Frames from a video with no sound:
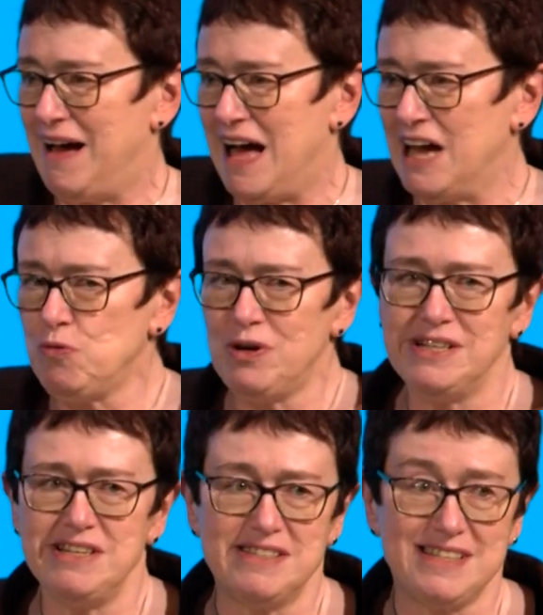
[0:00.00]
I
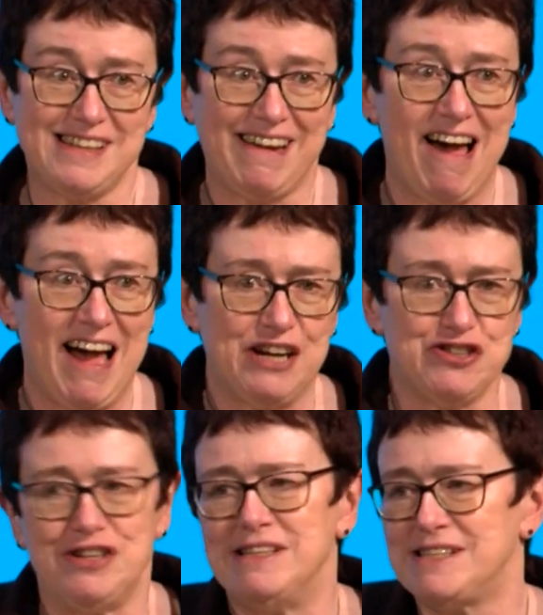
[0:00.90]
worked as a
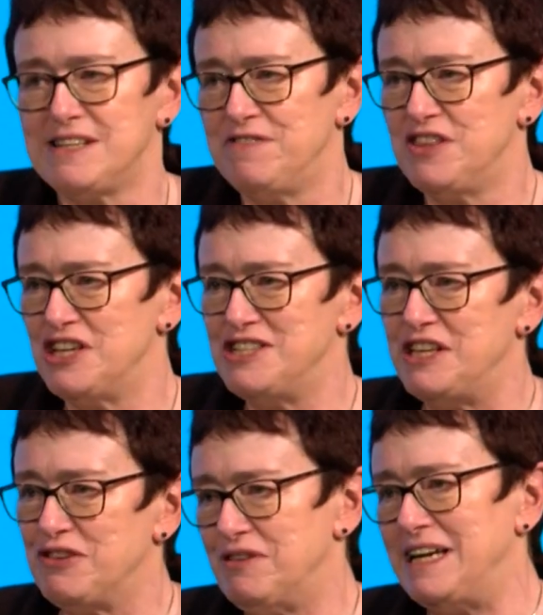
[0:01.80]
psychiatrist for
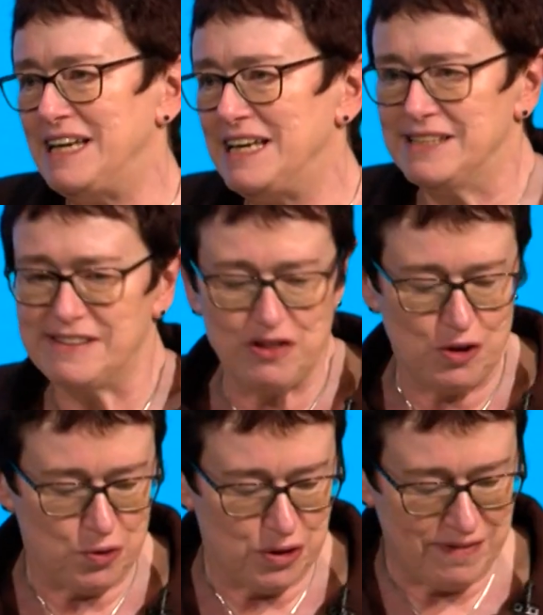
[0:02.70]
33 years in the
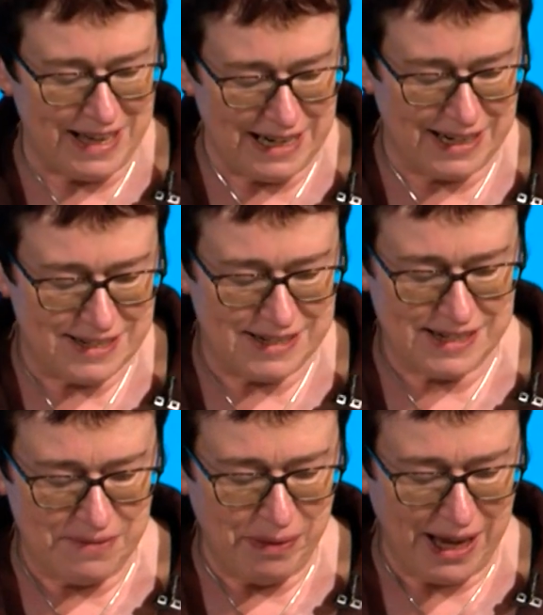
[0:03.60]
north of
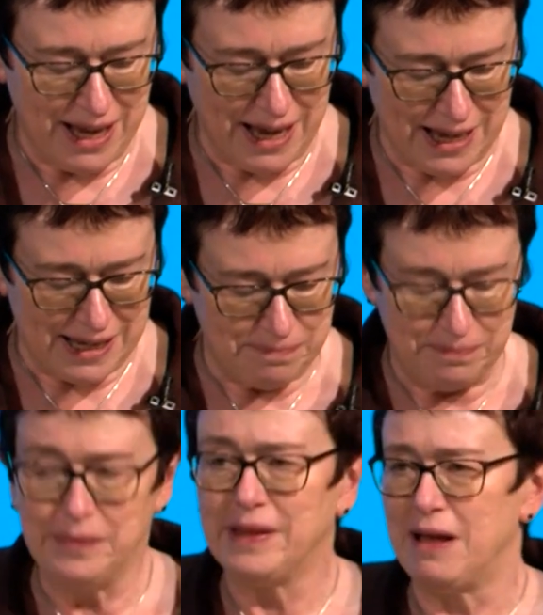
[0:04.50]
England.
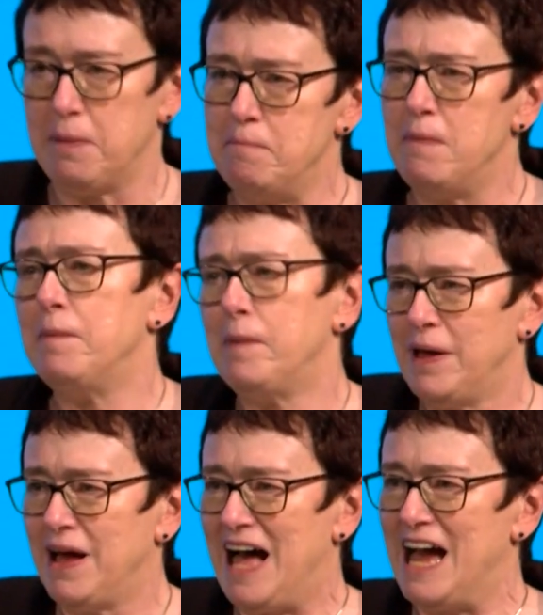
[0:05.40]
I
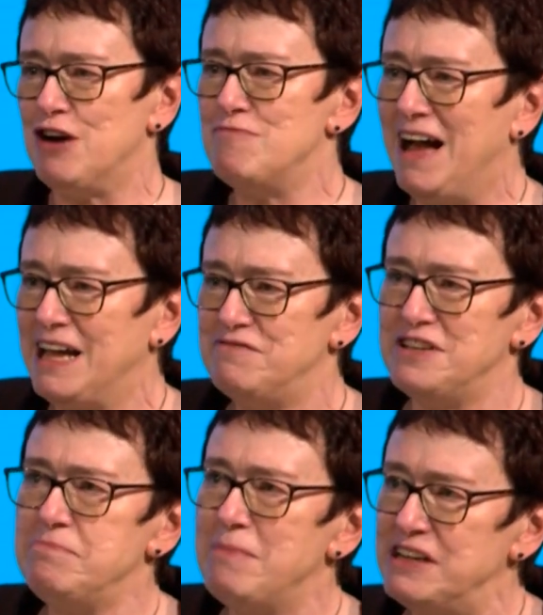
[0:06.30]
arrived
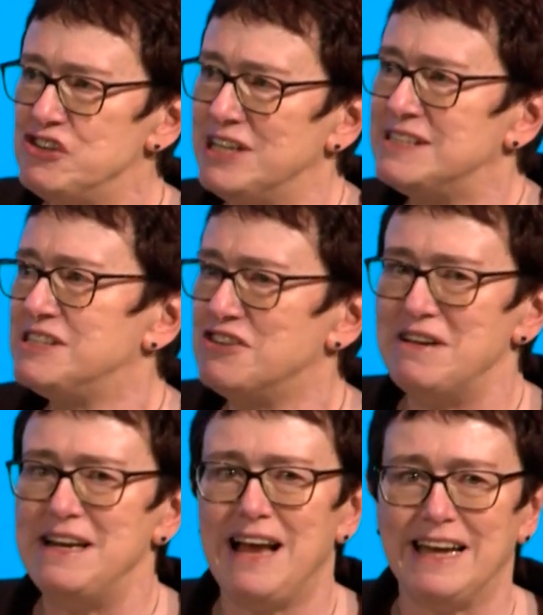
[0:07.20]
in Manchester
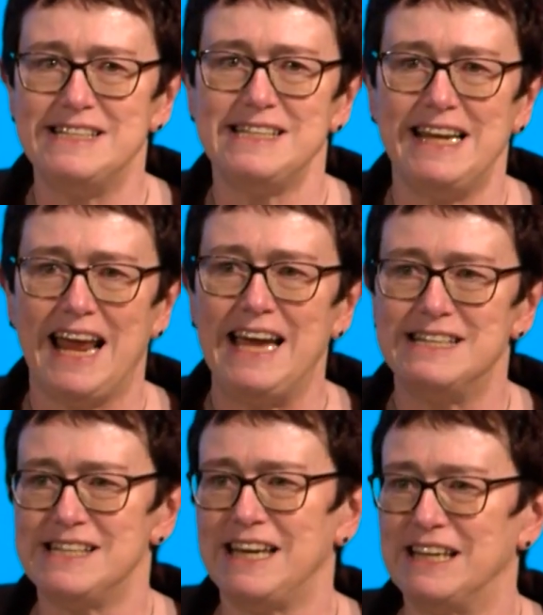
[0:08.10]
in
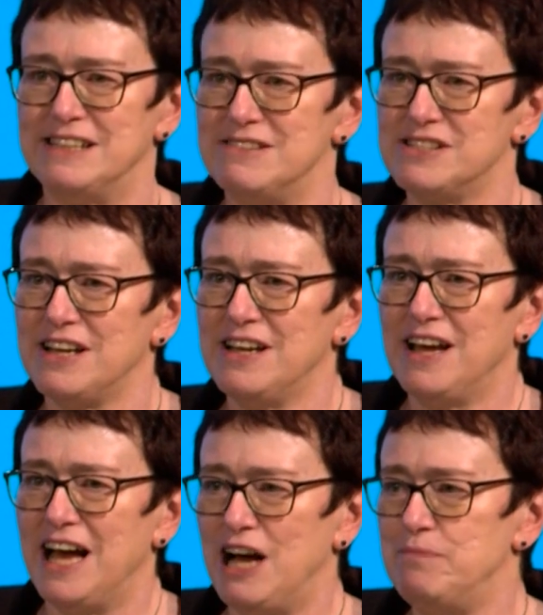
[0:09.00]
1980 and
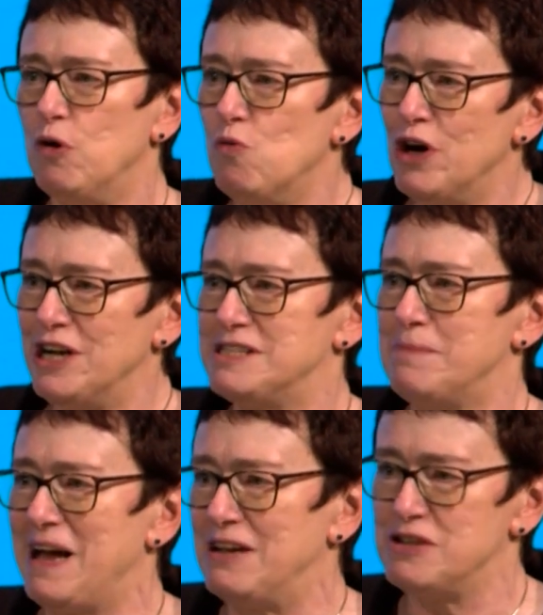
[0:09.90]
worked
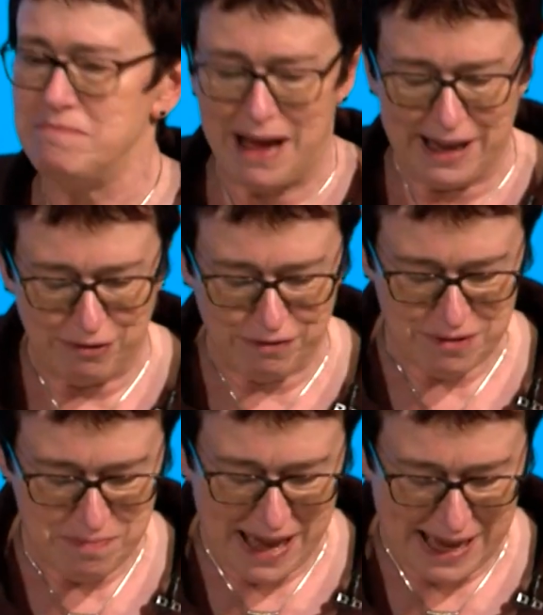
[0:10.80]
about a mile
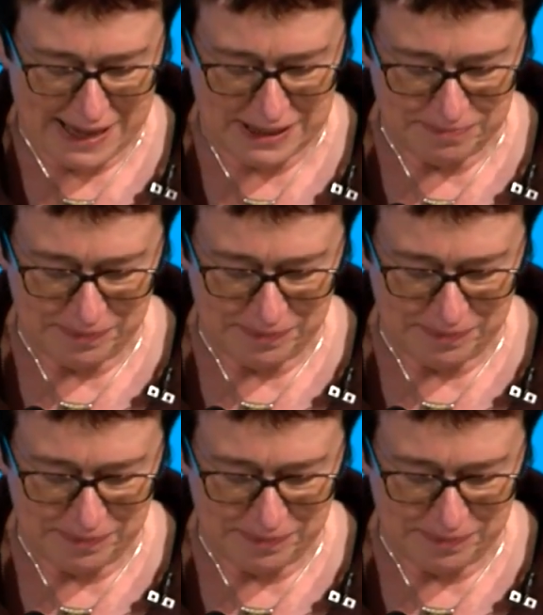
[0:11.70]
from here.